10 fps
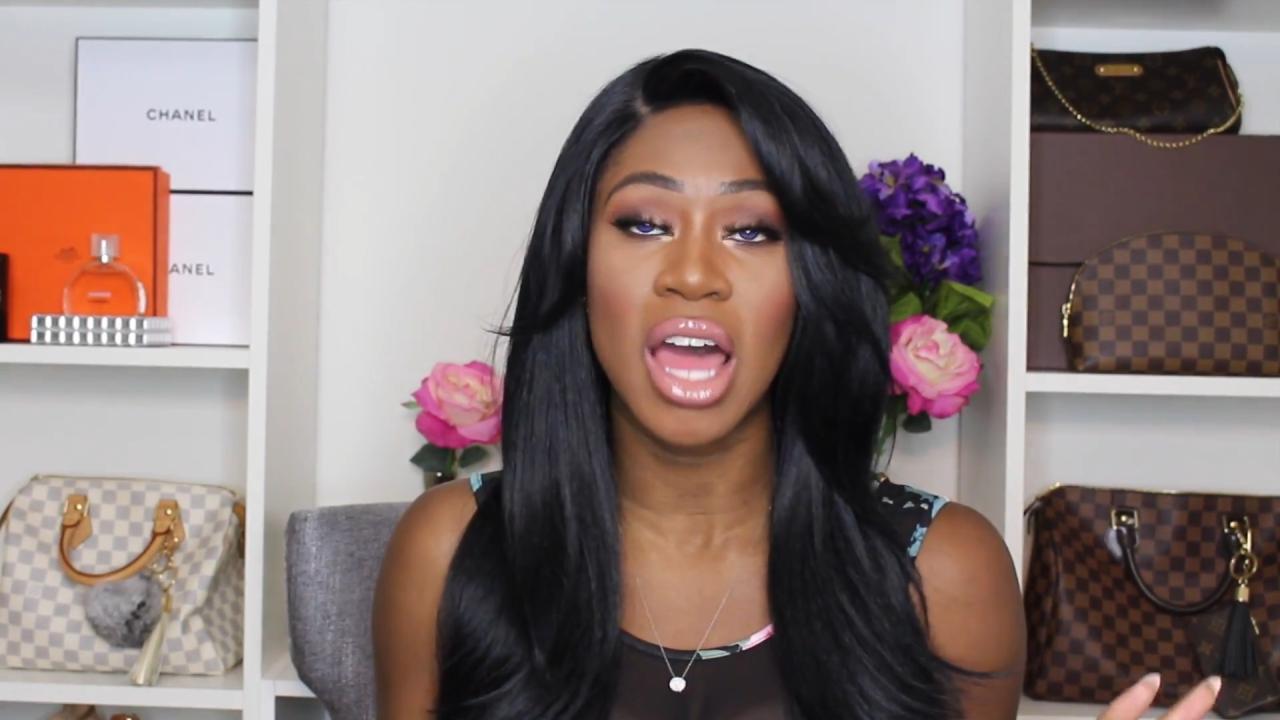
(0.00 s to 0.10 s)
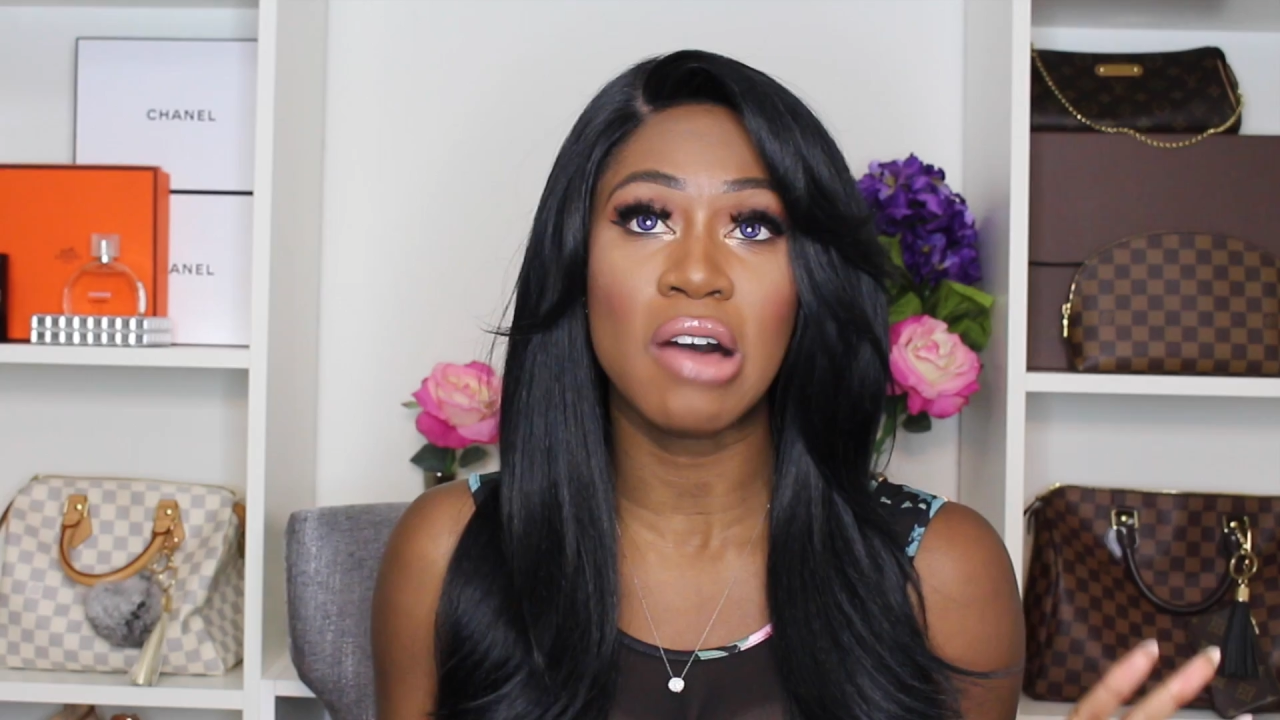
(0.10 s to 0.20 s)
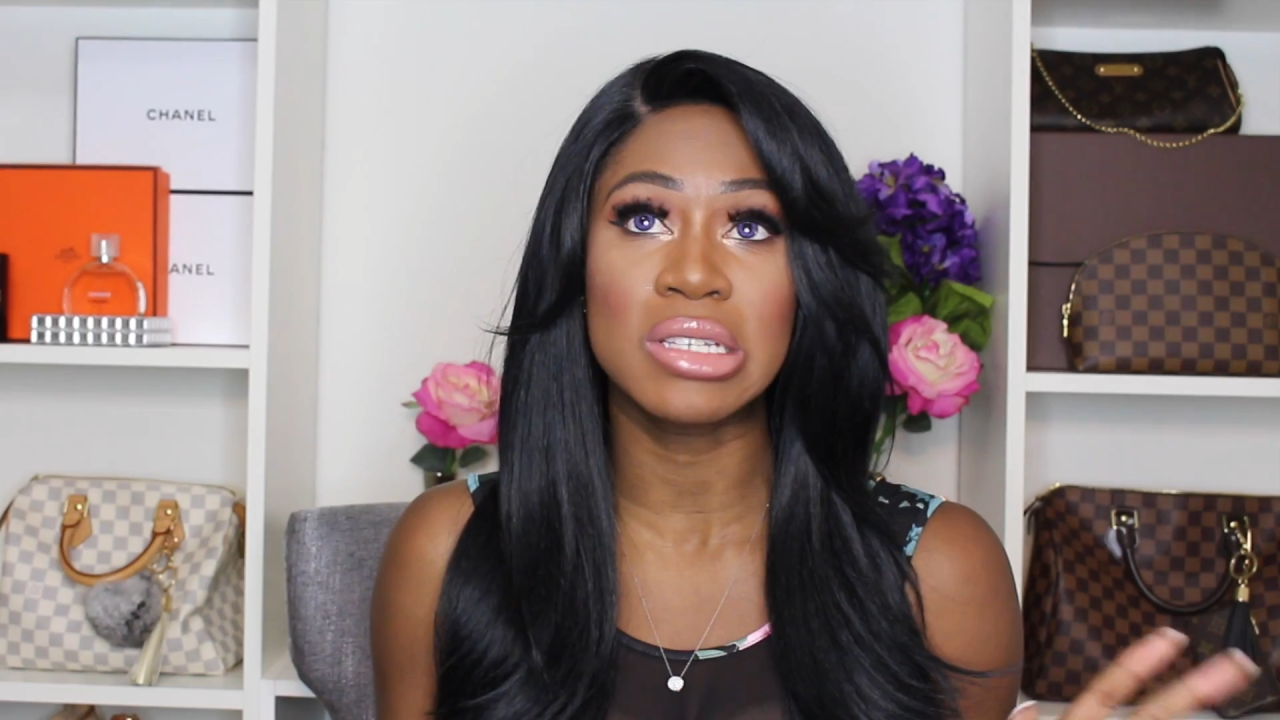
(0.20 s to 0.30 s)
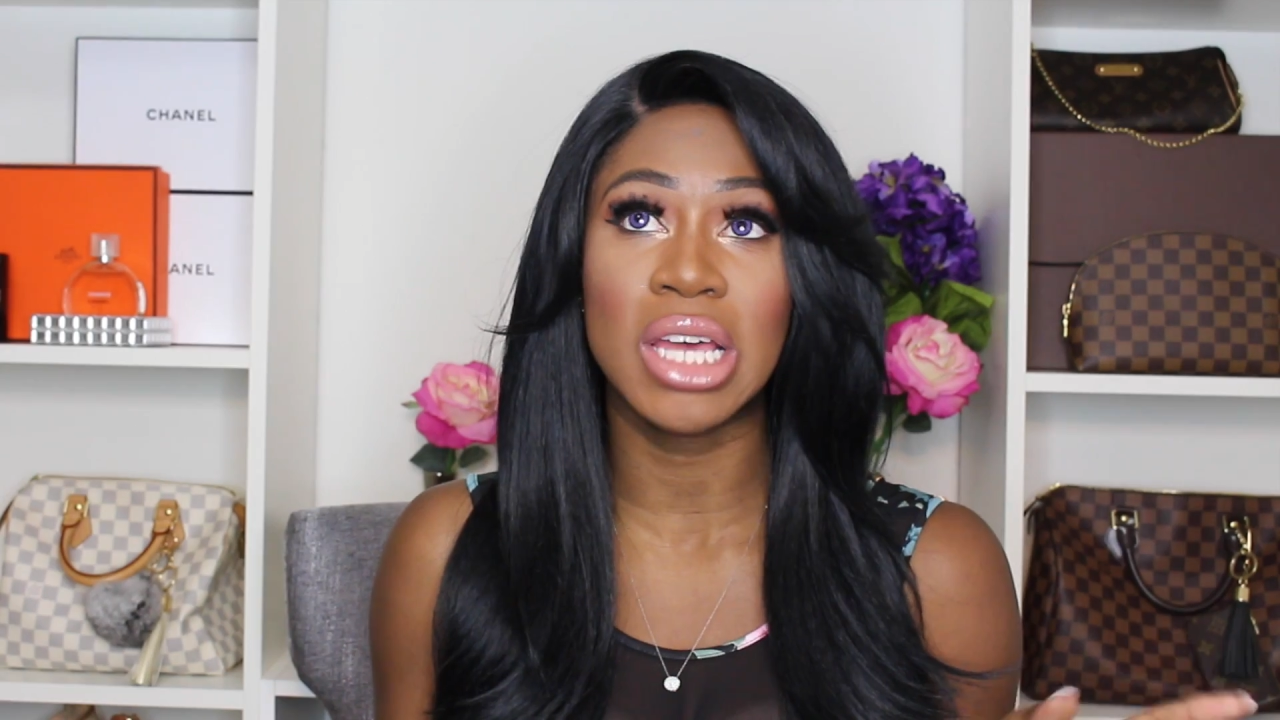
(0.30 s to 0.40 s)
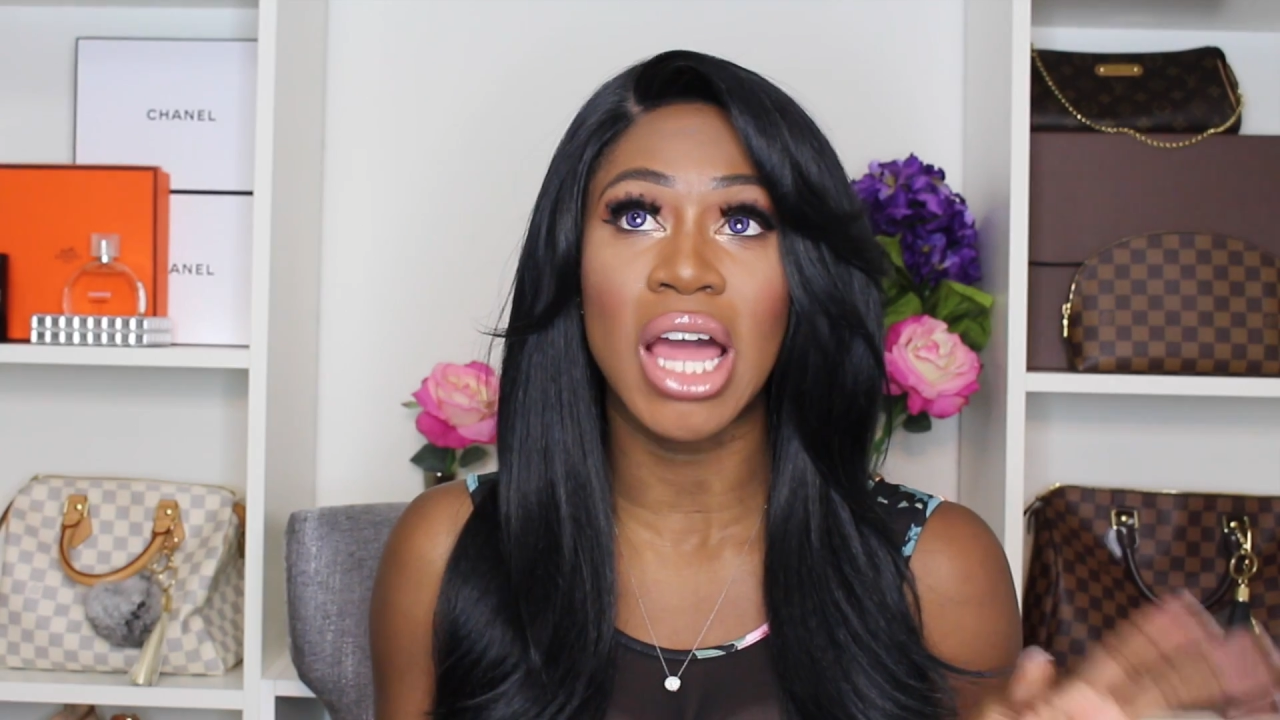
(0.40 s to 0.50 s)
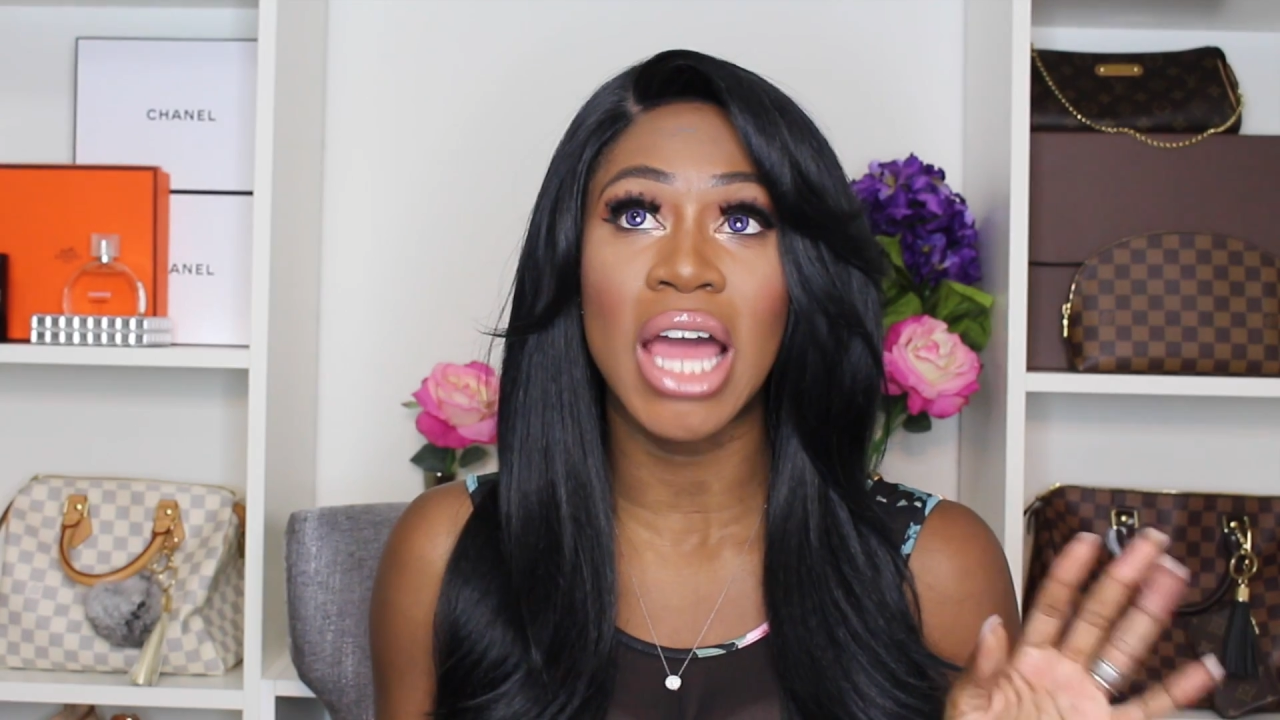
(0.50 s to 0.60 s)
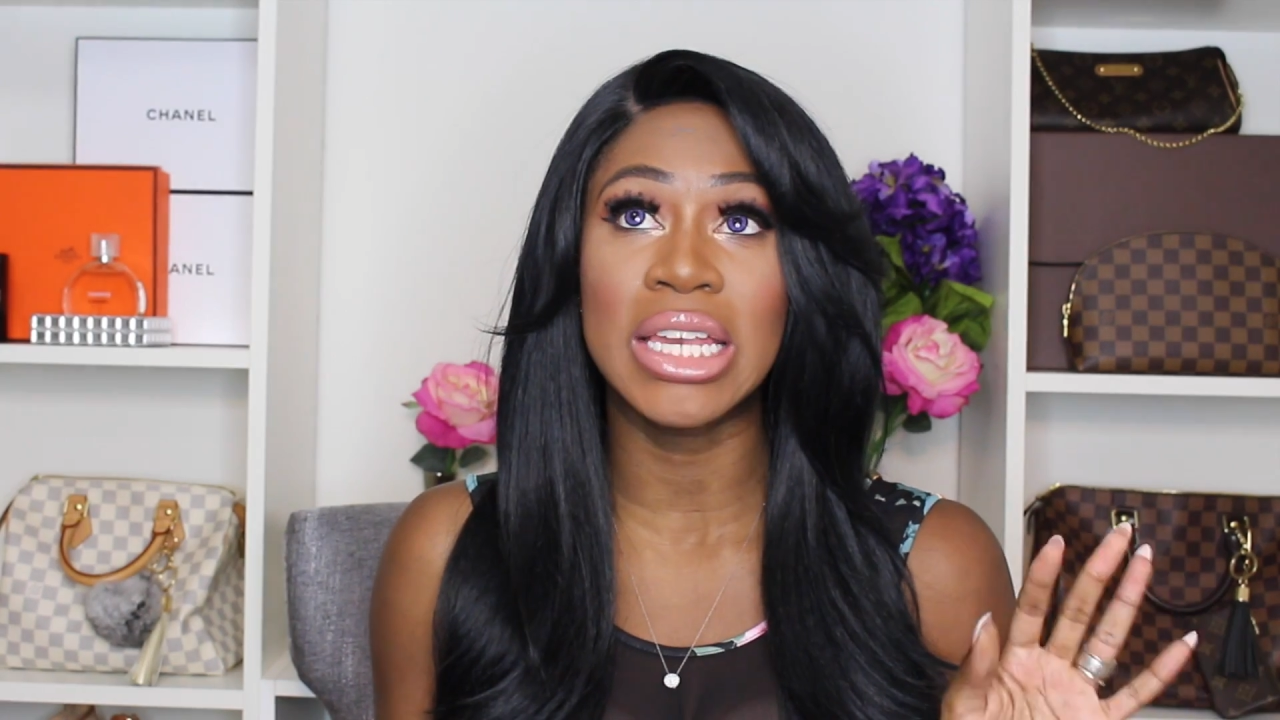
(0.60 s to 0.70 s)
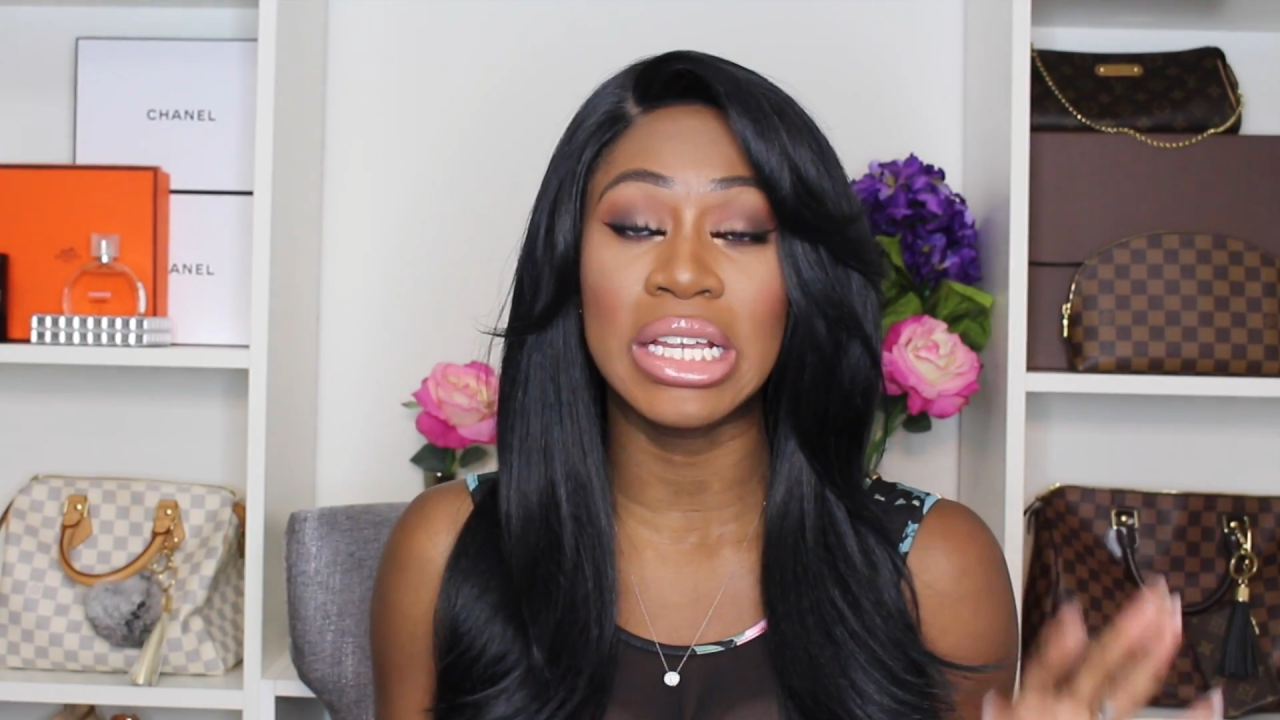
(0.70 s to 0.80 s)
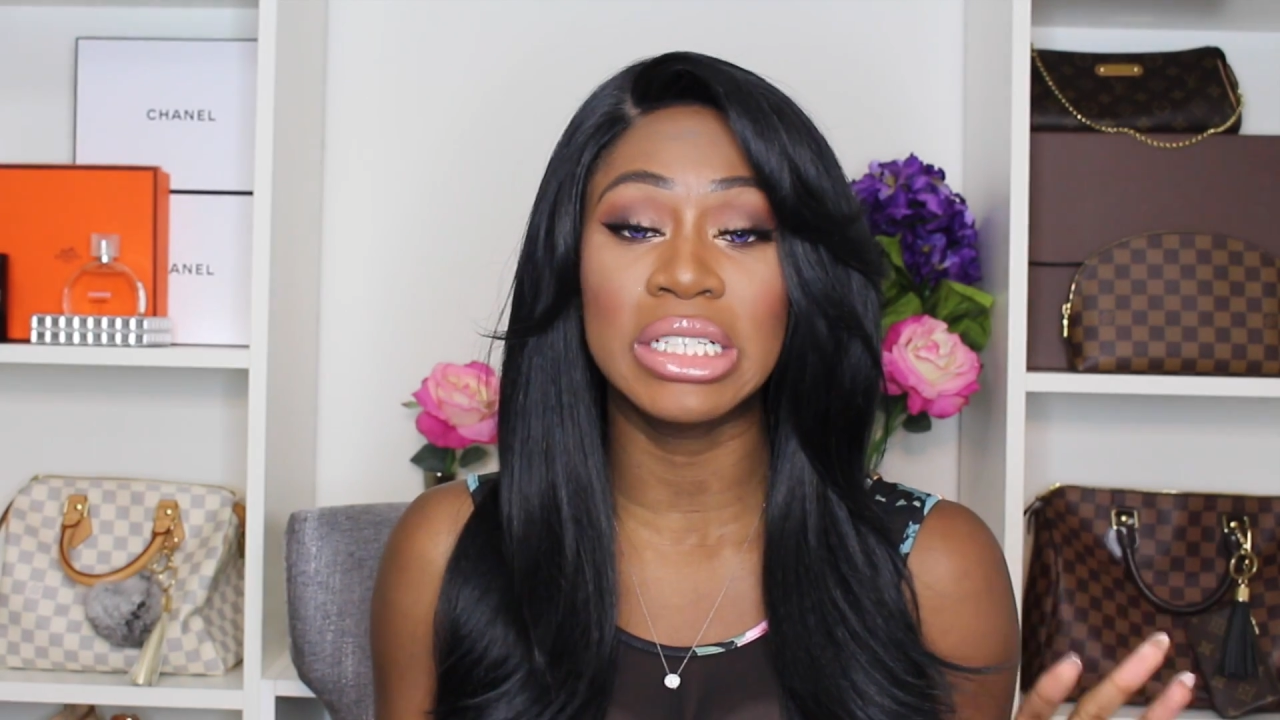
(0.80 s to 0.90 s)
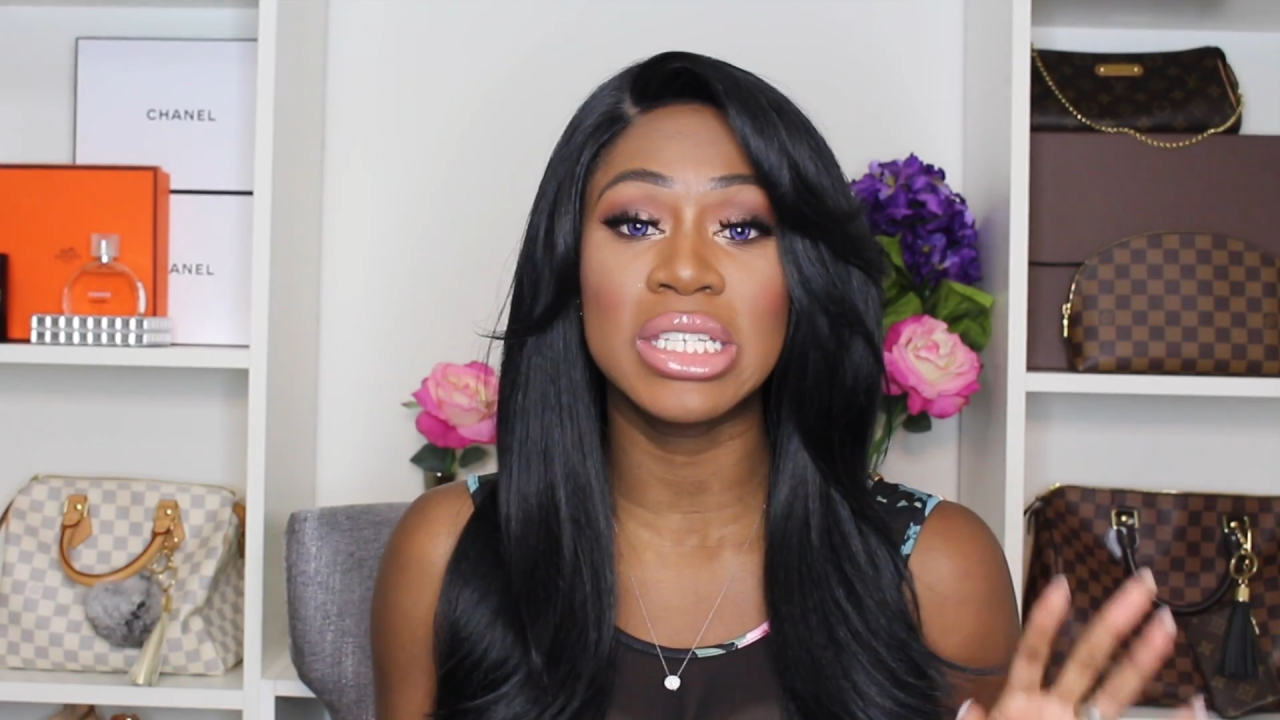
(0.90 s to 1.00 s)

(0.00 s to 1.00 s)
I was like, I need